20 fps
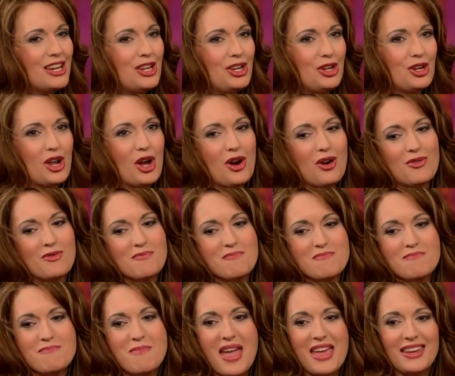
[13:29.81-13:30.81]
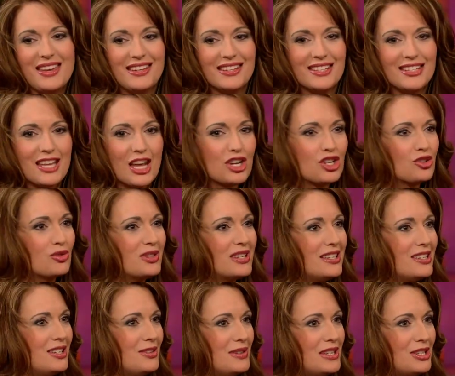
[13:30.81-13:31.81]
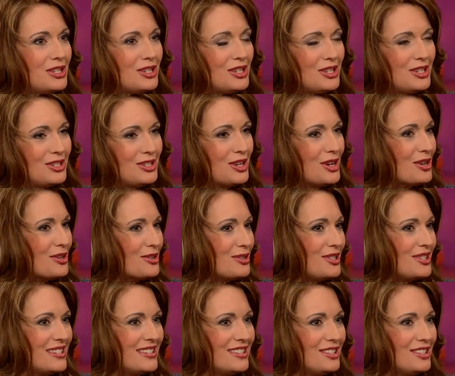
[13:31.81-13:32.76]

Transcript: you know, making sexual innuendos